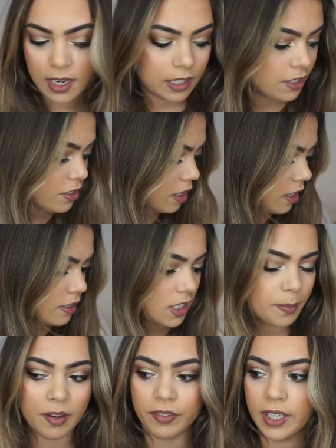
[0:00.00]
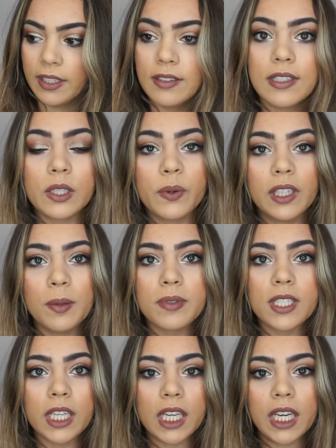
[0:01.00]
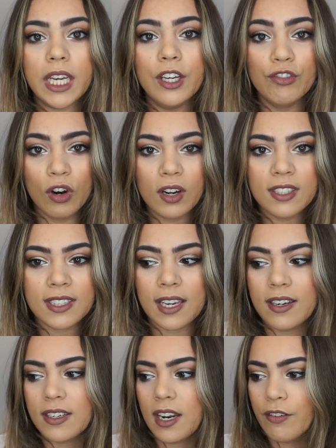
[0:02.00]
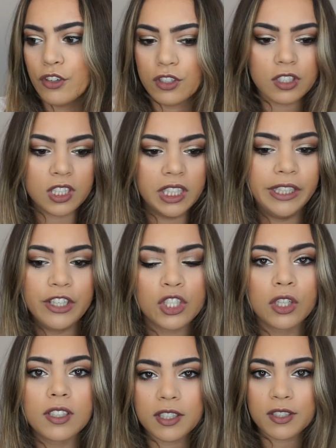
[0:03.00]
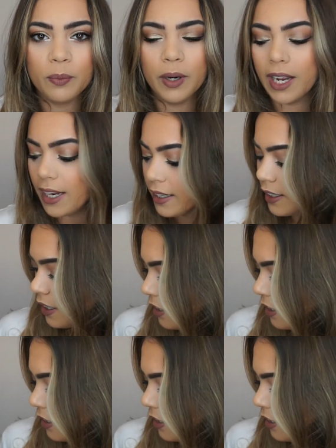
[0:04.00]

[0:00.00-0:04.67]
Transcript: Anastasia Beverly Hills liquid lipstick in Rock Sand. I've just clearly chucked it somewhere.